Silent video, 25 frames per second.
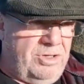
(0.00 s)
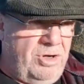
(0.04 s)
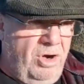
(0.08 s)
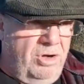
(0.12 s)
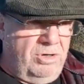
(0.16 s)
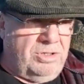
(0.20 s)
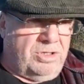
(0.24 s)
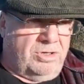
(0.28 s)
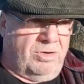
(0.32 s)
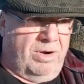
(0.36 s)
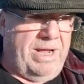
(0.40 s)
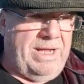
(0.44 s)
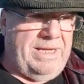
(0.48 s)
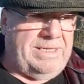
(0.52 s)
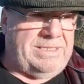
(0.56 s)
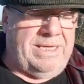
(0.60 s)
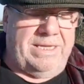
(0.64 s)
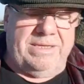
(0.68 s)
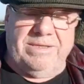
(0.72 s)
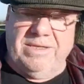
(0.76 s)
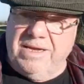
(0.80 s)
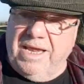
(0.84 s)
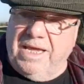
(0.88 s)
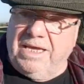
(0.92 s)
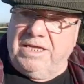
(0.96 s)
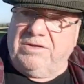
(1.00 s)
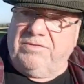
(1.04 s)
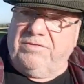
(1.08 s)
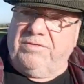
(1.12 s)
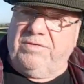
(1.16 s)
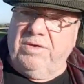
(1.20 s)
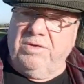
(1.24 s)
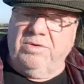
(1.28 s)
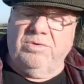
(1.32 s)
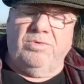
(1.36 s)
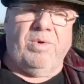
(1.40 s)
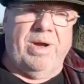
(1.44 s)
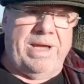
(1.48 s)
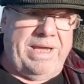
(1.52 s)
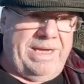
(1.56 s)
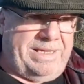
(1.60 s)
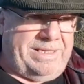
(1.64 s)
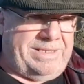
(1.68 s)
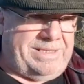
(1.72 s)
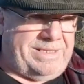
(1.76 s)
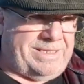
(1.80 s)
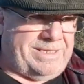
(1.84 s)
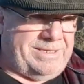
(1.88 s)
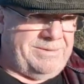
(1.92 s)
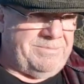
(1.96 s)
gone crazy. The next few
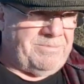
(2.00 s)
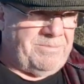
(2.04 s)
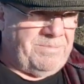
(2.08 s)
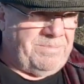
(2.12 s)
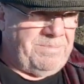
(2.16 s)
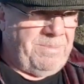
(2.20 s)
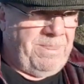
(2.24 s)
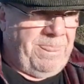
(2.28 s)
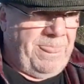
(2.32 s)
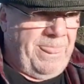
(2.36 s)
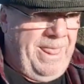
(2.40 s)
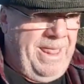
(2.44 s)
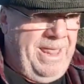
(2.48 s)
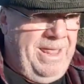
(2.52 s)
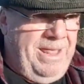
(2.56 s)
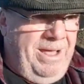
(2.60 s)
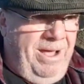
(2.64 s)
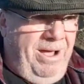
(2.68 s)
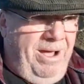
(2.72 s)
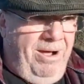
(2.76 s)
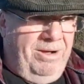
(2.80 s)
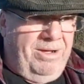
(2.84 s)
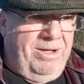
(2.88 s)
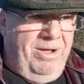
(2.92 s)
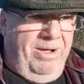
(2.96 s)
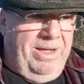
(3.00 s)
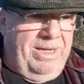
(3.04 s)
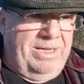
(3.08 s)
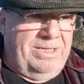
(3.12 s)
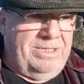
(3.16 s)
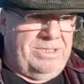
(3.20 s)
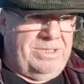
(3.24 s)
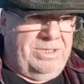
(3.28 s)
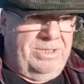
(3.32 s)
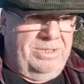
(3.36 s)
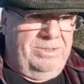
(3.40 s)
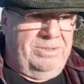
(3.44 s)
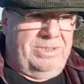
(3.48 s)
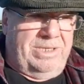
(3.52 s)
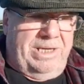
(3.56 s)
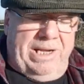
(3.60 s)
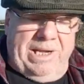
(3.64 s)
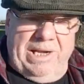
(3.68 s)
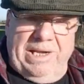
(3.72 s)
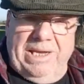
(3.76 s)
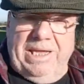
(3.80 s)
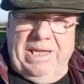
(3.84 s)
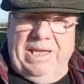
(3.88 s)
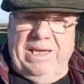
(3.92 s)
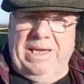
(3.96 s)
weeks are going to
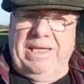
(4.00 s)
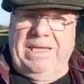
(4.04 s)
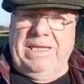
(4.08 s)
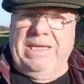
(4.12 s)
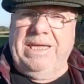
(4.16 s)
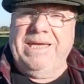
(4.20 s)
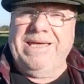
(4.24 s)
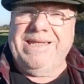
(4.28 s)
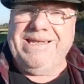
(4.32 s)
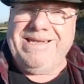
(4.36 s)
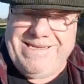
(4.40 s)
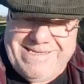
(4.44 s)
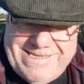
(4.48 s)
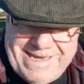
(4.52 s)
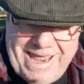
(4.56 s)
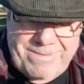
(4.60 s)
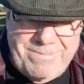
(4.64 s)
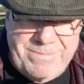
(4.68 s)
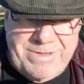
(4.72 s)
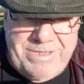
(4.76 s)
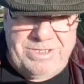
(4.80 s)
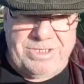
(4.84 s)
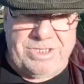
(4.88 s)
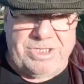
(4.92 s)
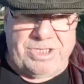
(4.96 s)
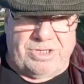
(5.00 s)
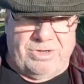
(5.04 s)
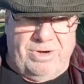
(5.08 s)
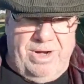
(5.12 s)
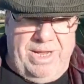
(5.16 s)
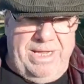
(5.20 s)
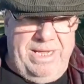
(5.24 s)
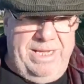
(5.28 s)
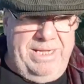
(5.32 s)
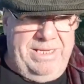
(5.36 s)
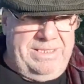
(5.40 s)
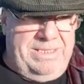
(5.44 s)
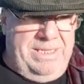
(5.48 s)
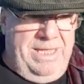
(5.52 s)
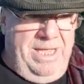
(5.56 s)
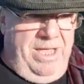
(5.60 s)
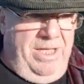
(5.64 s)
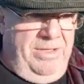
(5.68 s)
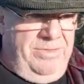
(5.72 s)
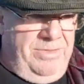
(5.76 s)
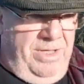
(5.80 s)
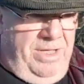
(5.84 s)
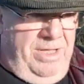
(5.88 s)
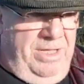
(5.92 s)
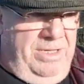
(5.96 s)
clearly demonstrate
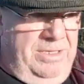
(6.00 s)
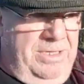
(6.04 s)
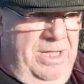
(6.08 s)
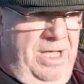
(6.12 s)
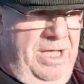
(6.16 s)
that